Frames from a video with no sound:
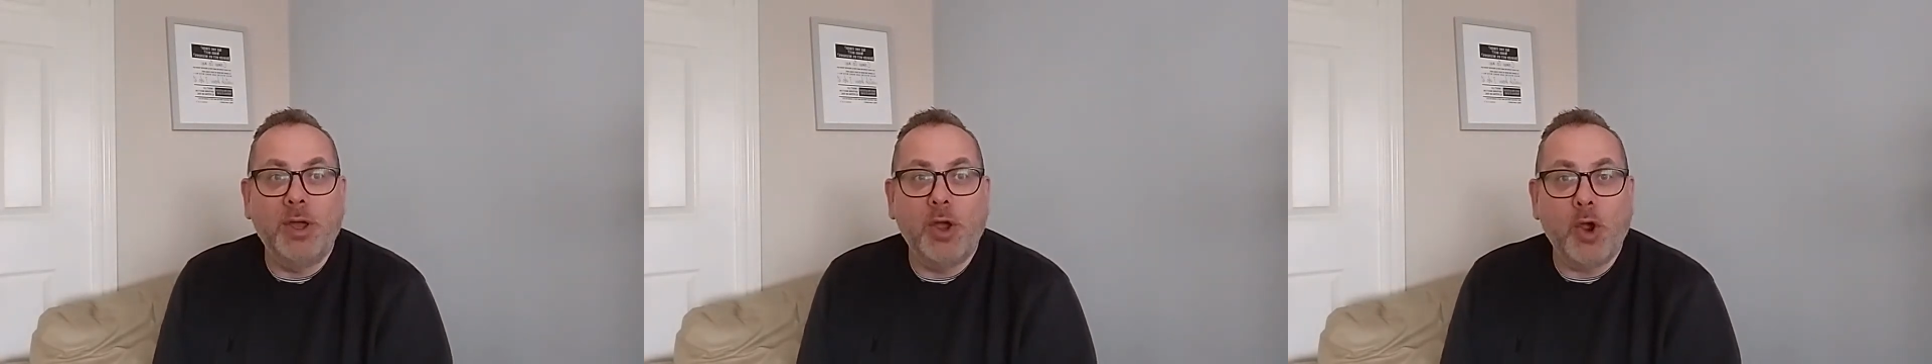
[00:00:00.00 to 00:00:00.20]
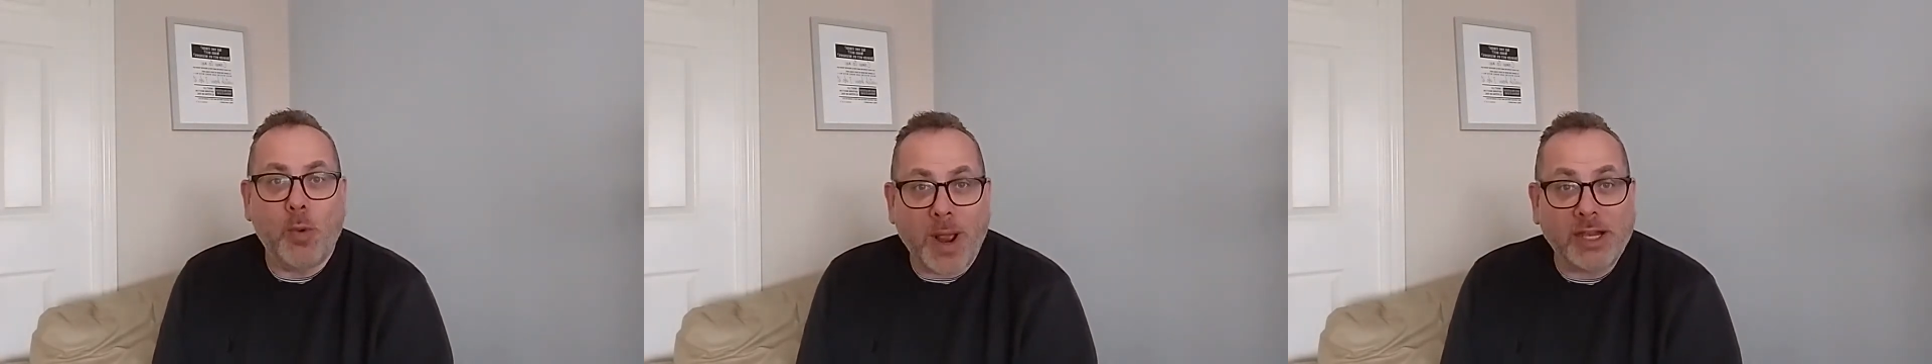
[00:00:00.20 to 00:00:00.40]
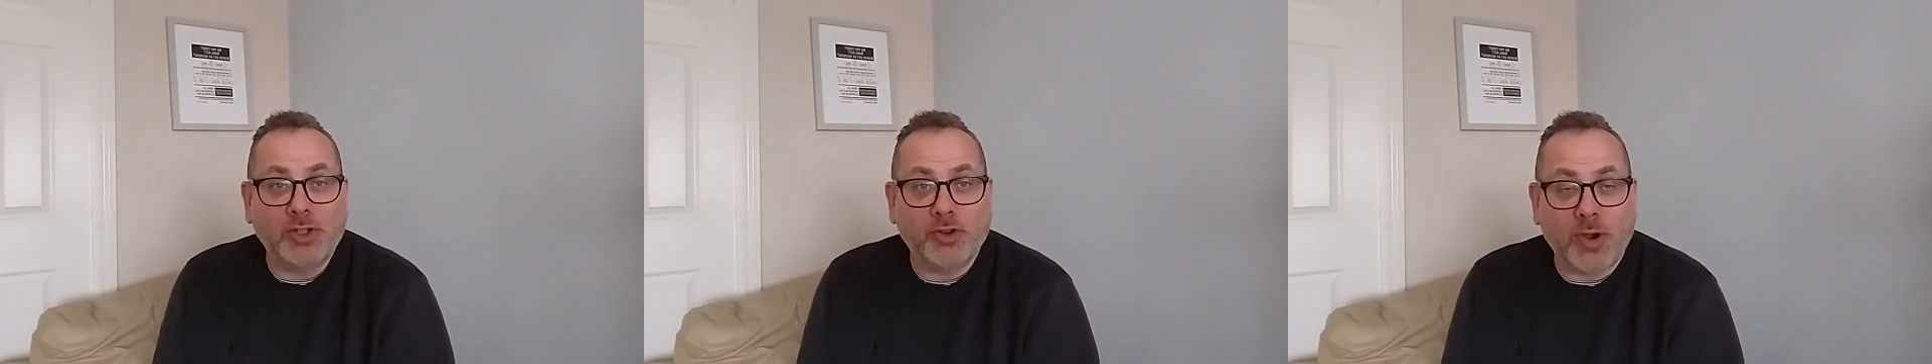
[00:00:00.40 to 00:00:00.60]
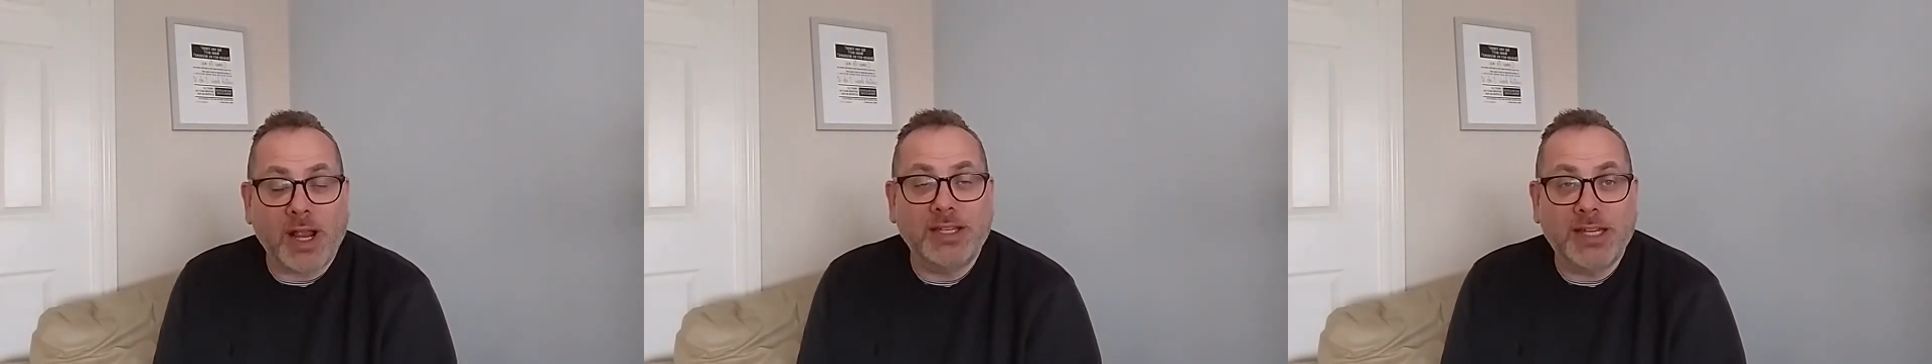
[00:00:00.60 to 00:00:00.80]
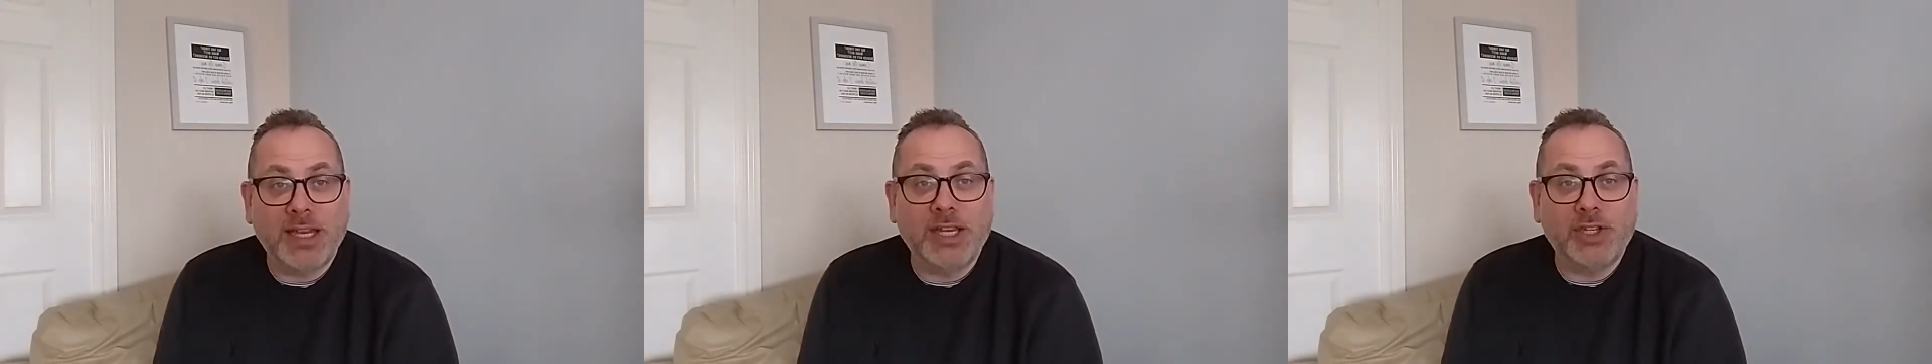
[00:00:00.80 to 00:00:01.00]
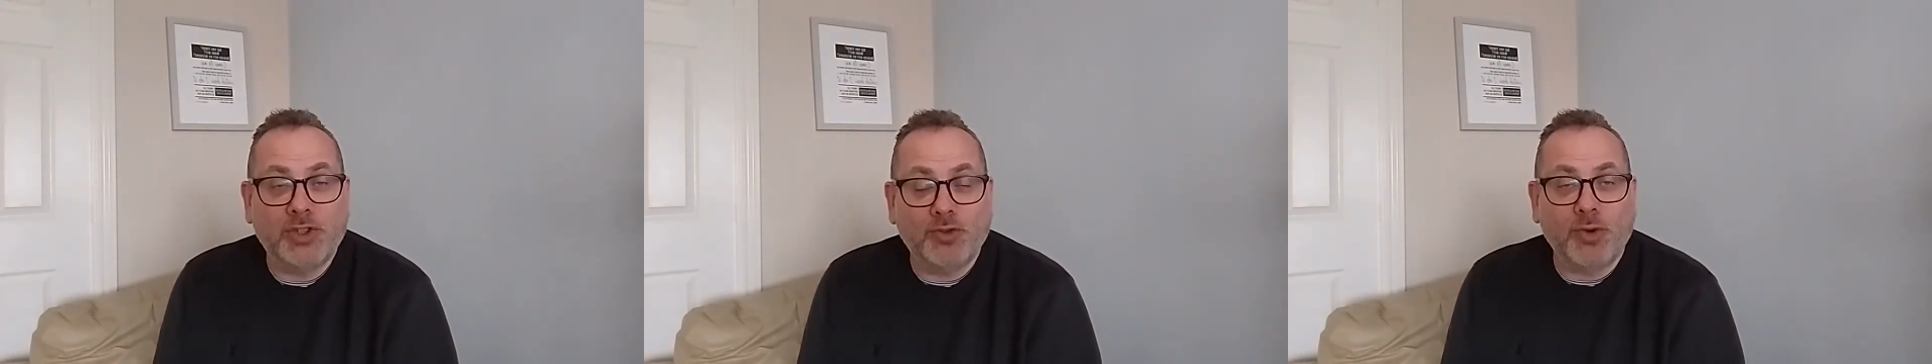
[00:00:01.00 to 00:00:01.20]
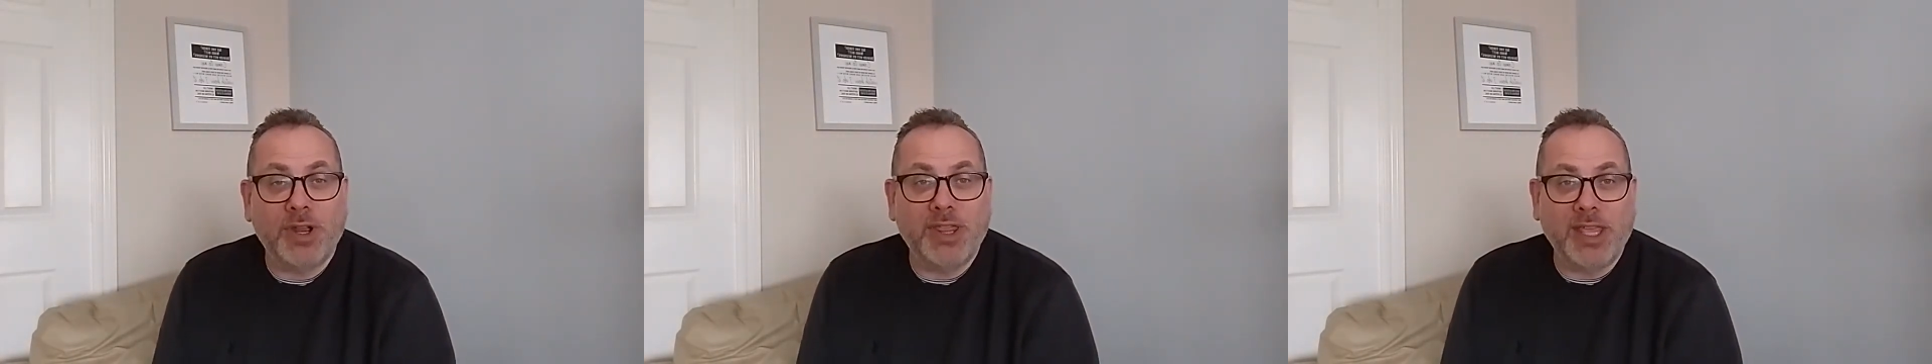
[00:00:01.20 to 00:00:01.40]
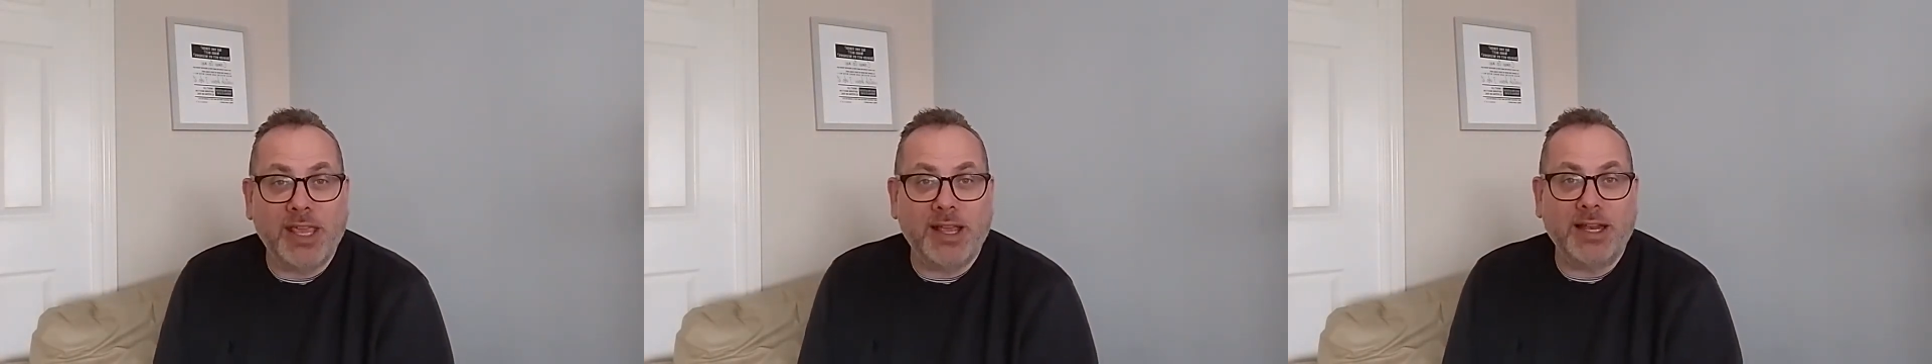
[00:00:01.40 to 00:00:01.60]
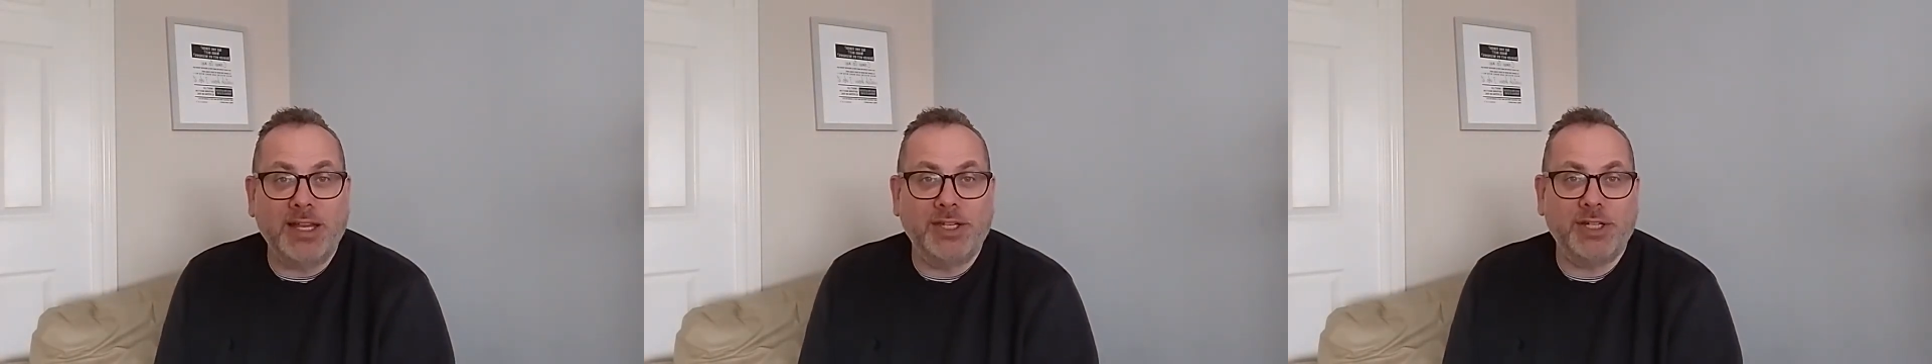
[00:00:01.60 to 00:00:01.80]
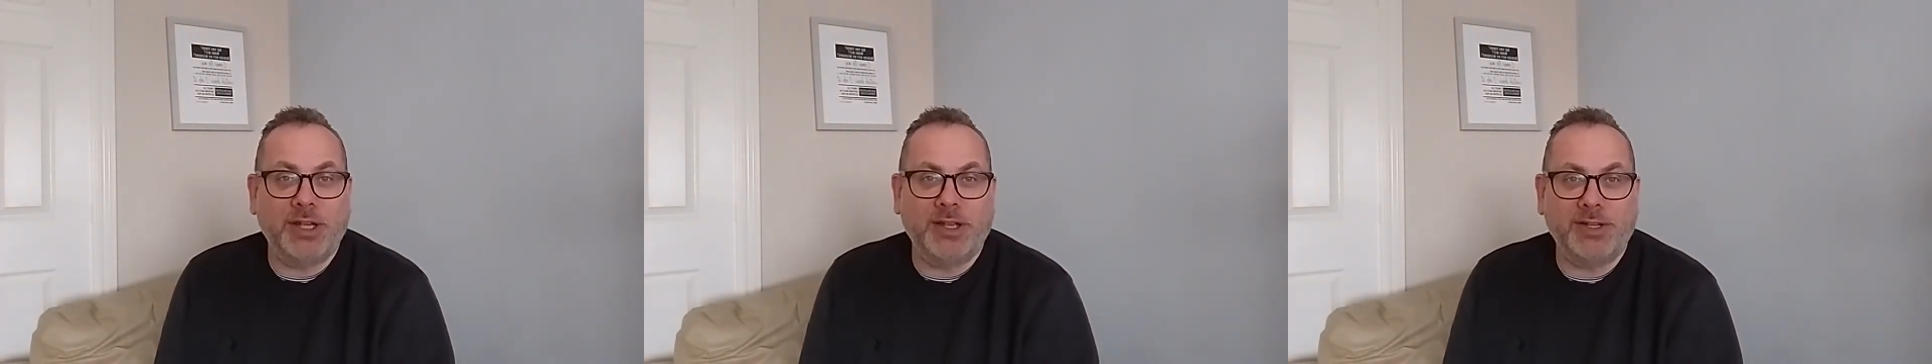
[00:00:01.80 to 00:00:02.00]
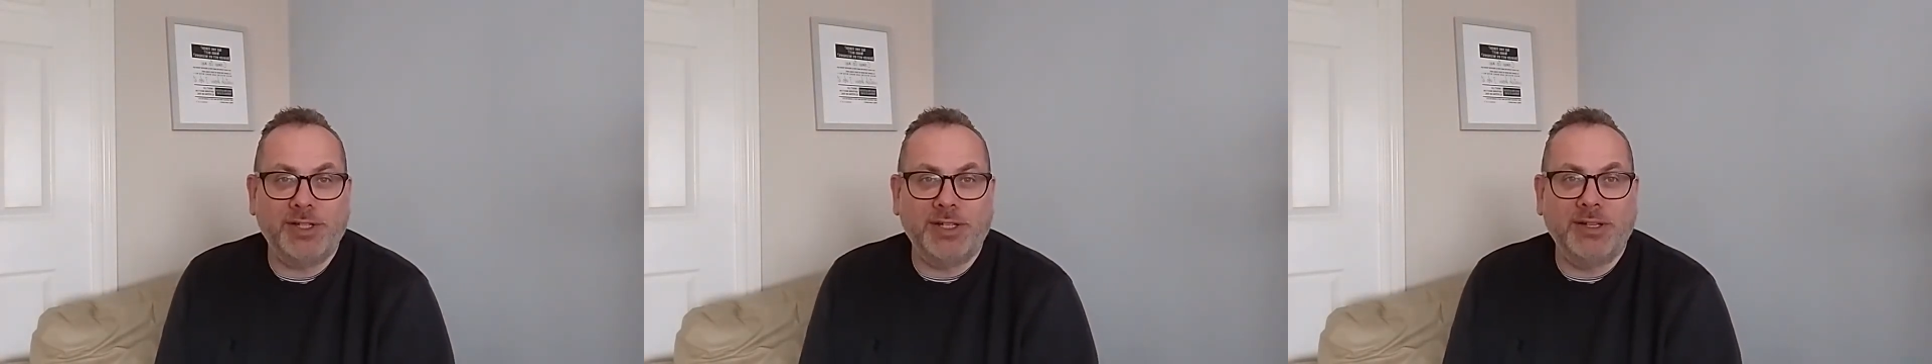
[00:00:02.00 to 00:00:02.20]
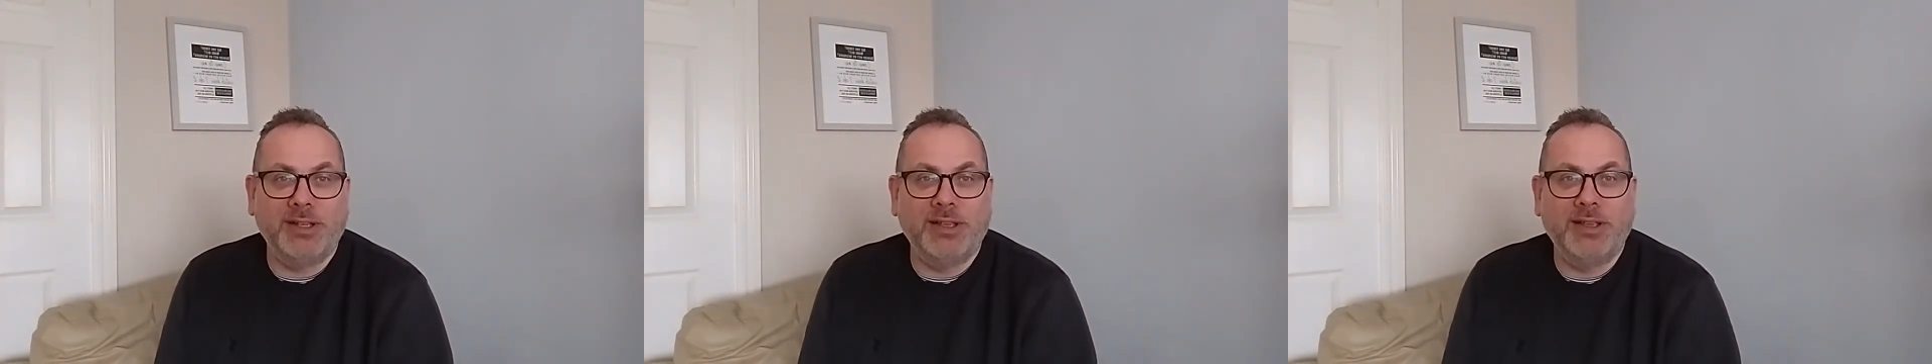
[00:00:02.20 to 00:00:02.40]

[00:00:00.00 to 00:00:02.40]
who had tried to destroy the early church.